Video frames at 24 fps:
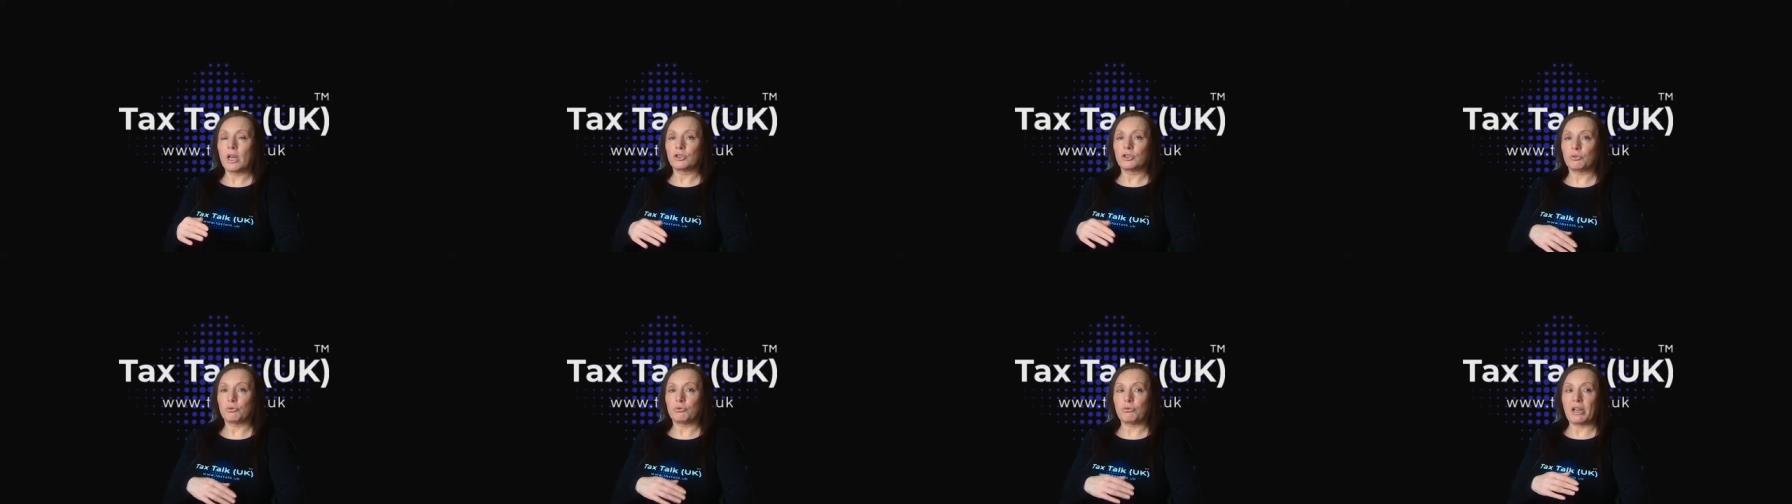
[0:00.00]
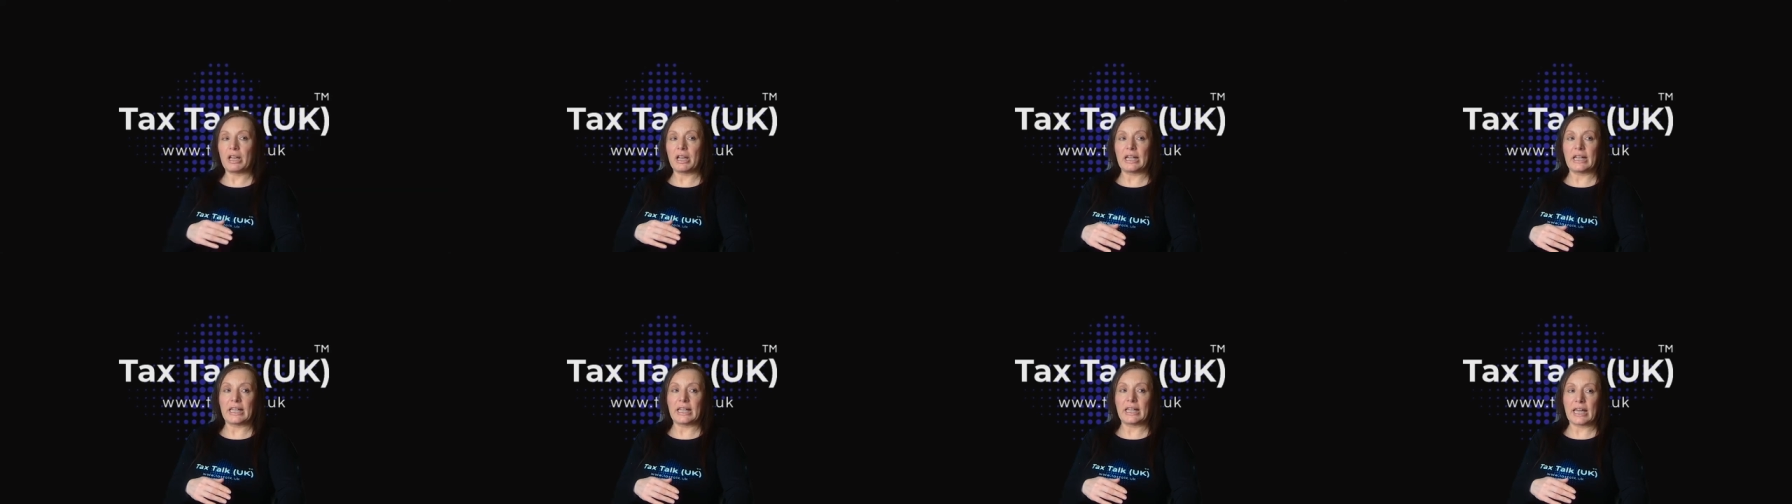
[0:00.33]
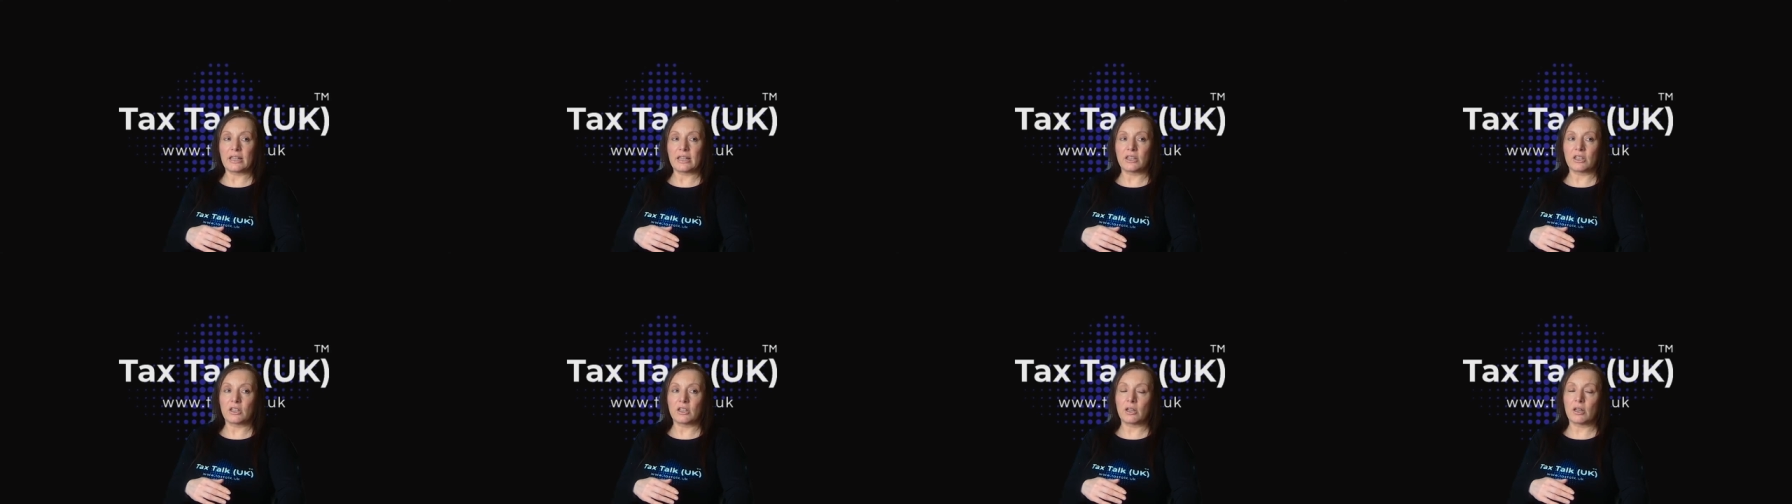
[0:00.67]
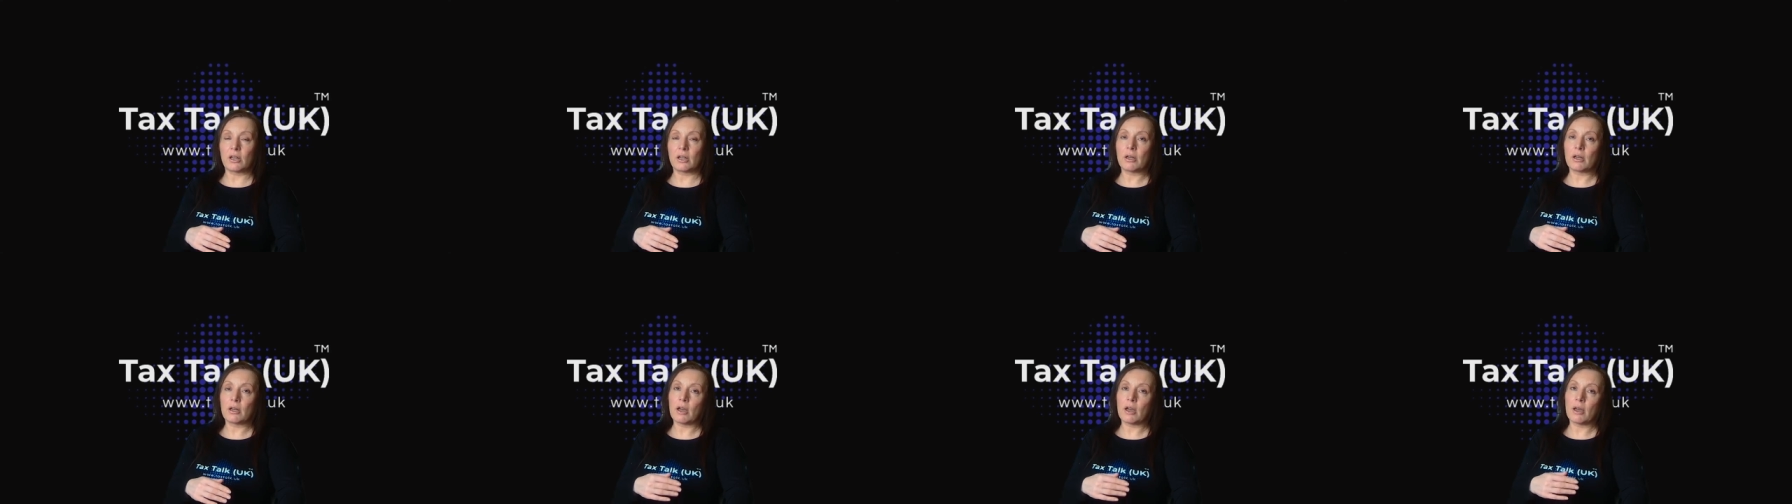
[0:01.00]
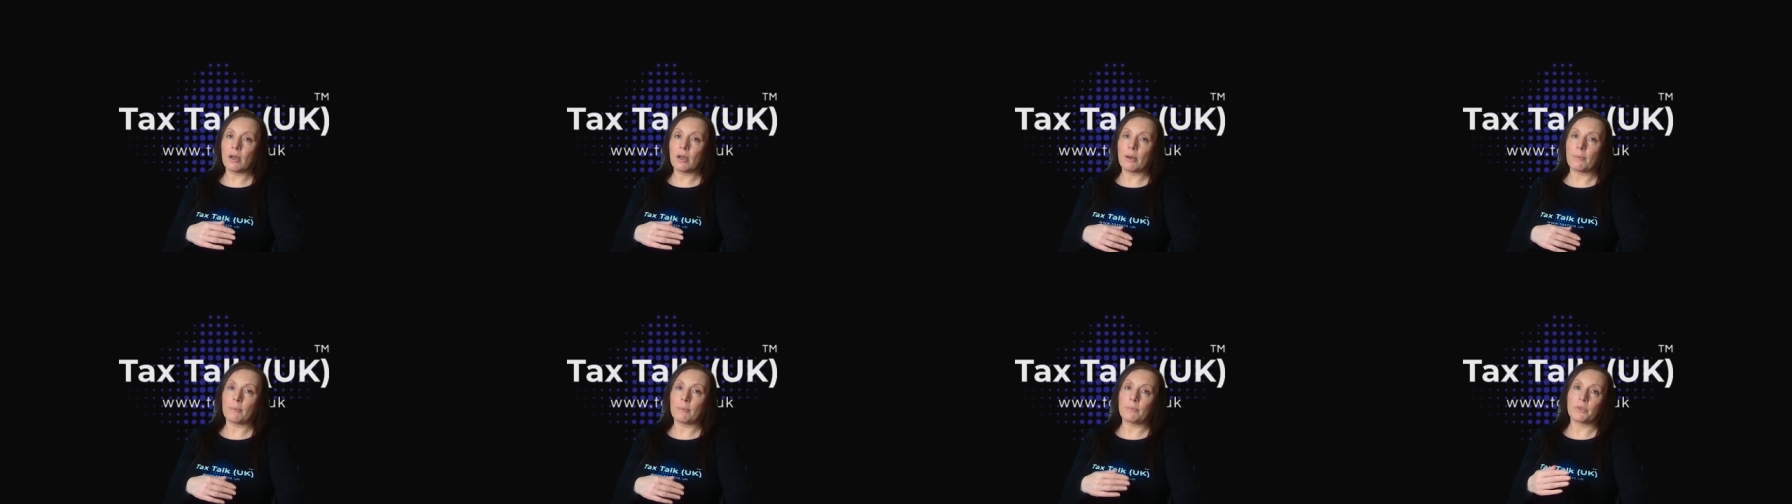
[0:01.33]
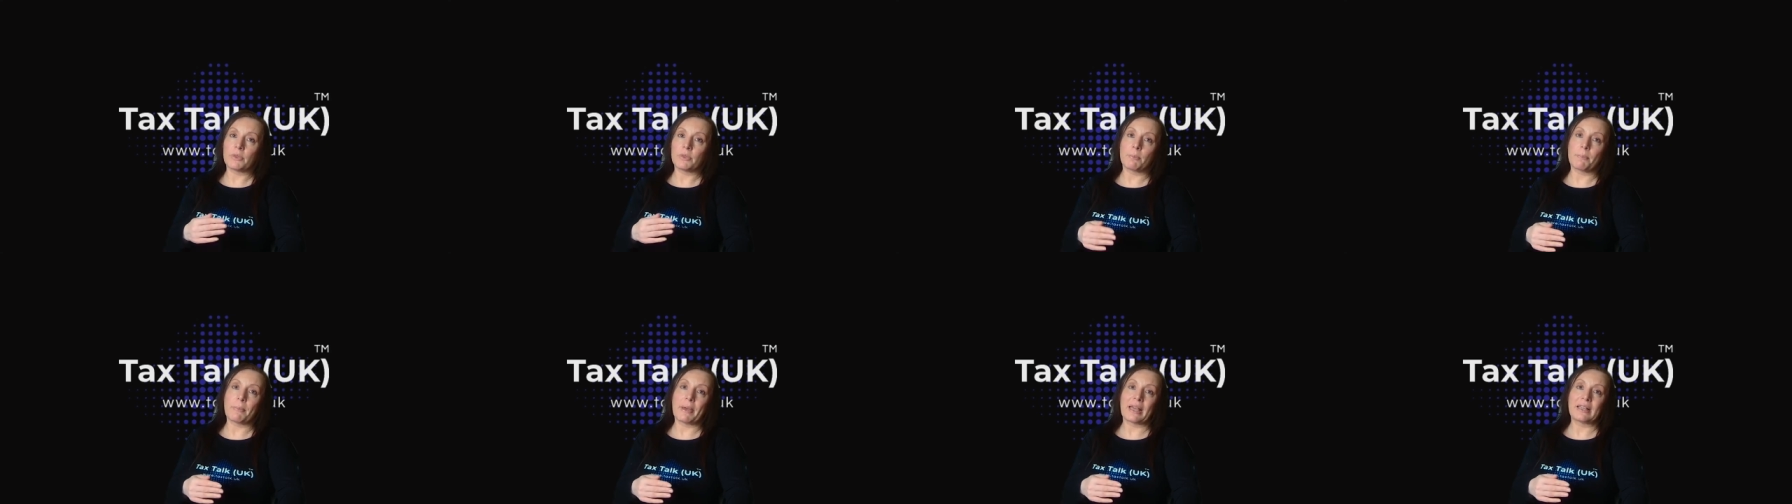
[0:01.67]
to really get the,
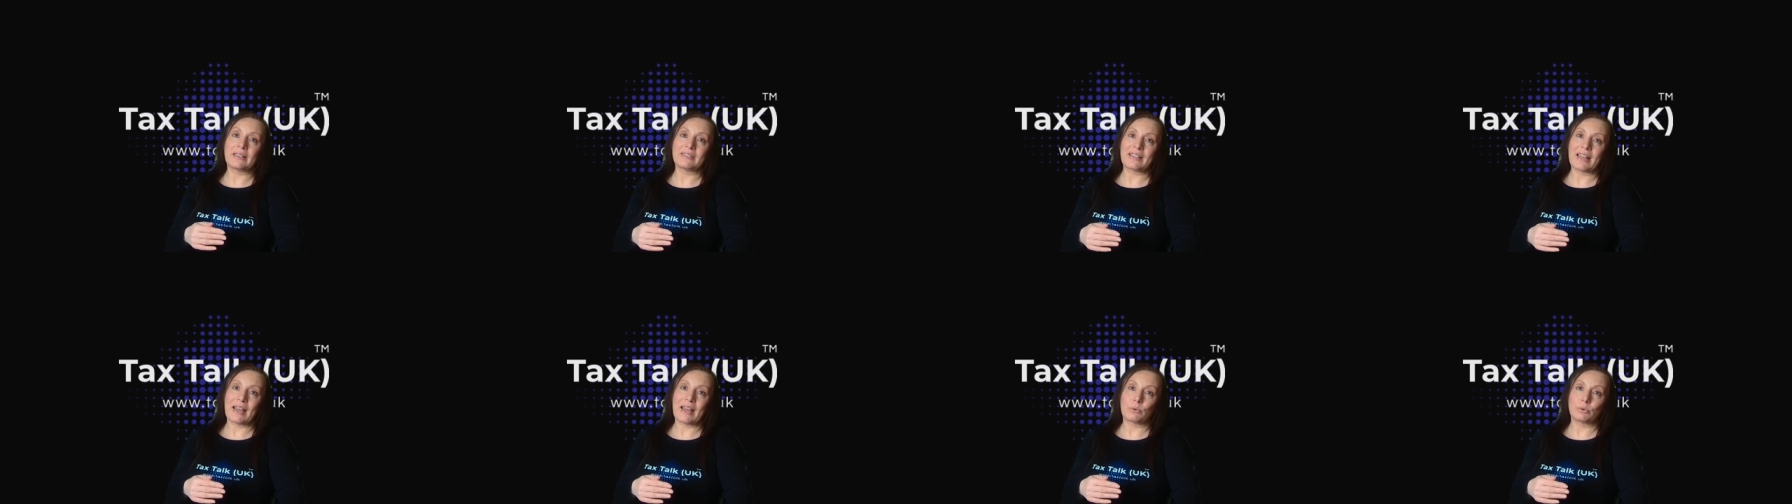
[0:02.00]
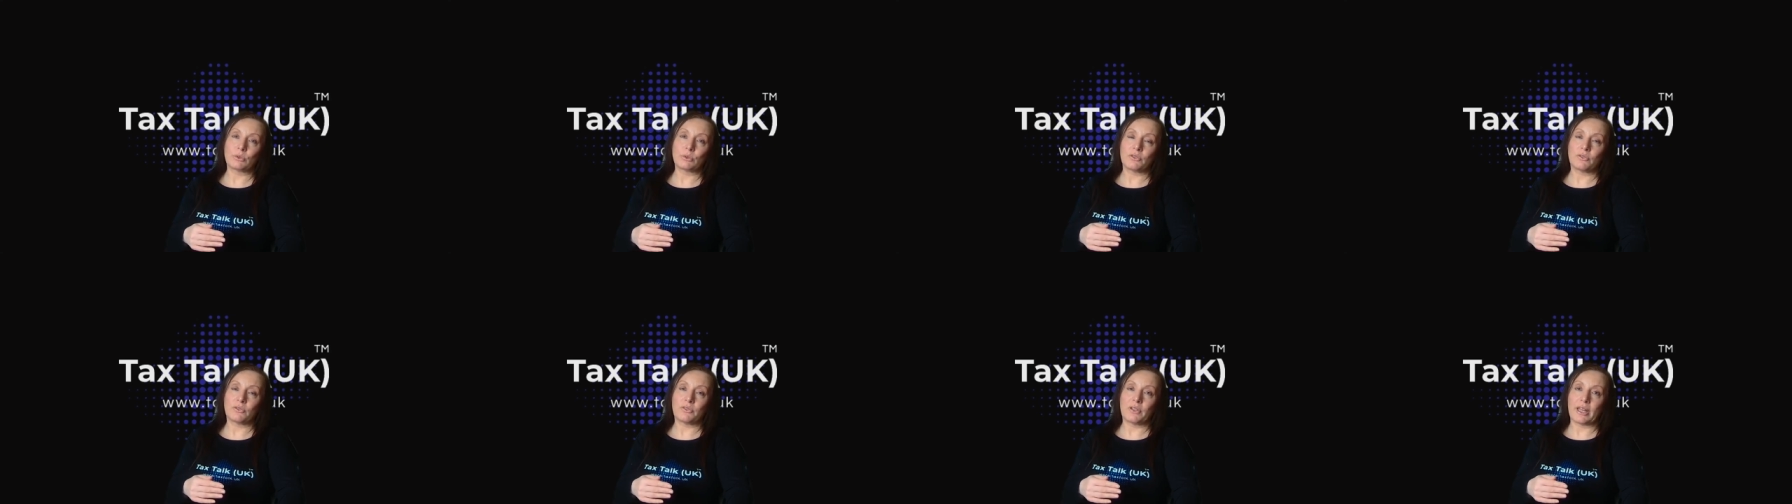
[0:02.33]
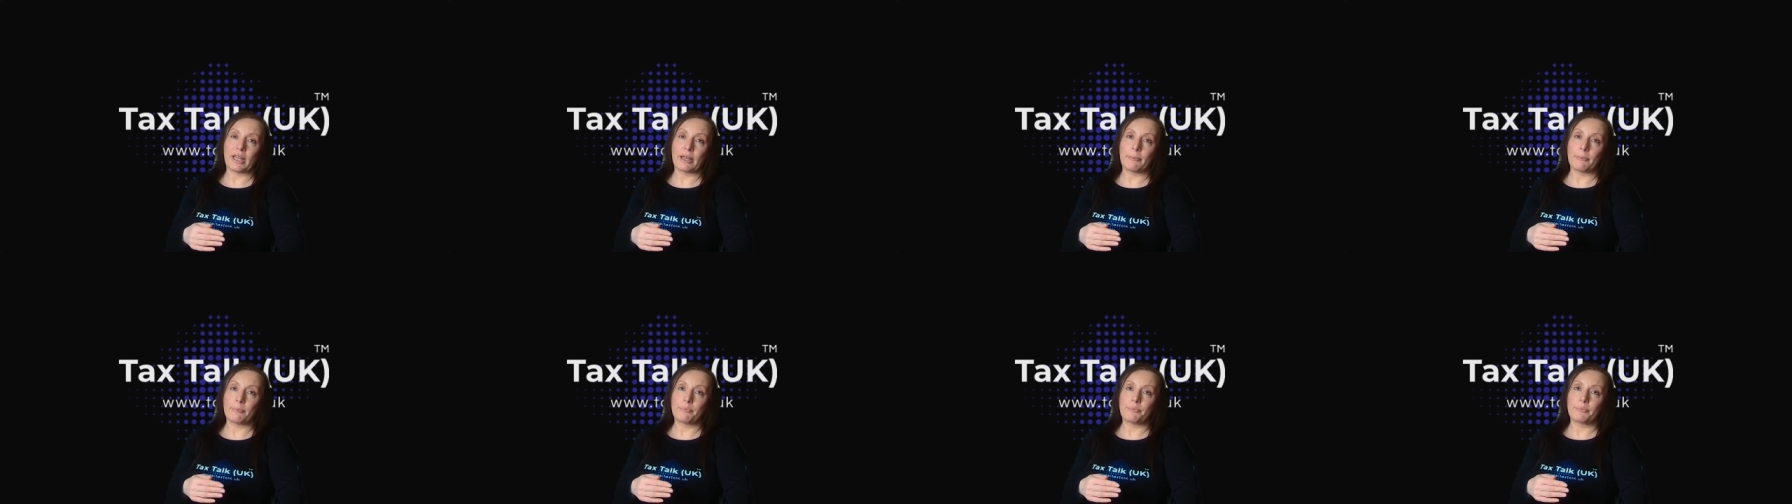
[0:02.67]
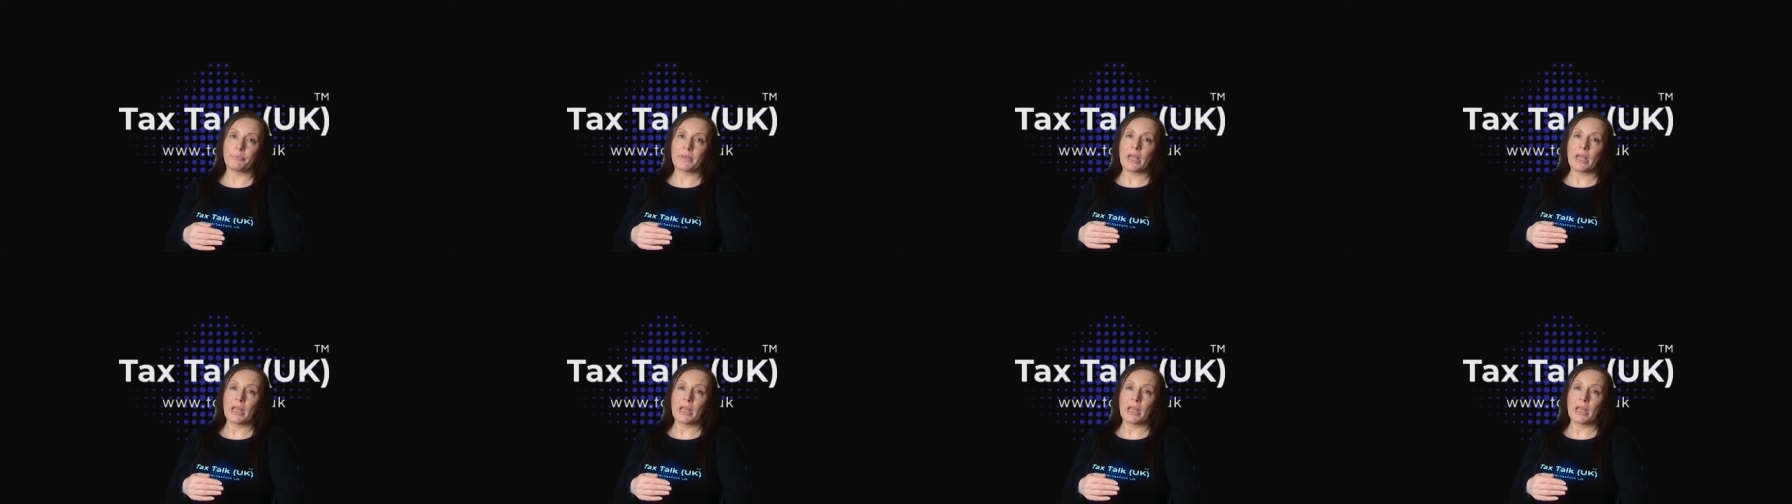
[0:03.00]
um, the best out of it.